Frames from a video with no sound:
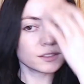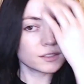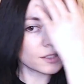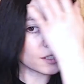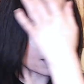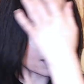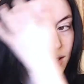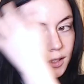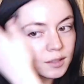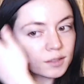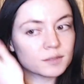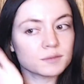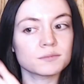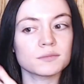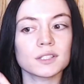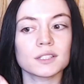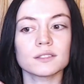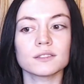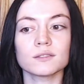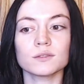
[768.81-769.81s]

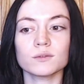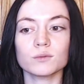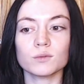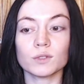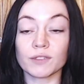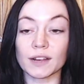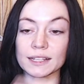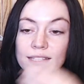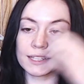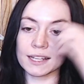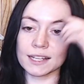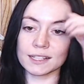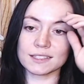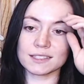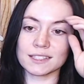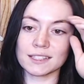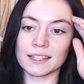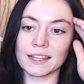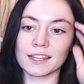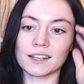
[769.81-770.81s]
Um, we finally got to
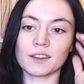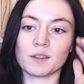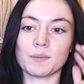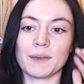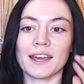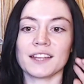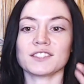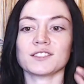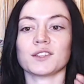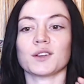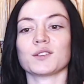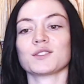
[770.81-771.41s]
see the end of the match though,